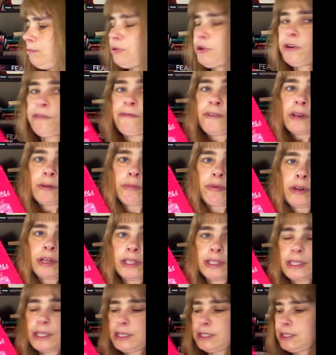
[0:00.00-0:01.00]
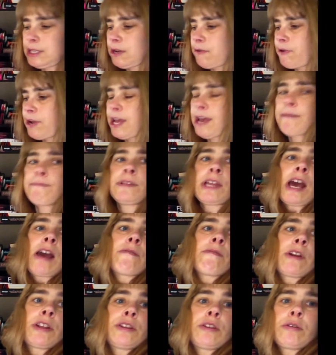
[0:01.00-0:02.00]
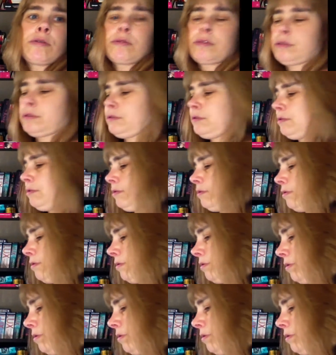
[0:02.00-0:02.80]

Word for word: and Perfect Princess. Now I have not read those.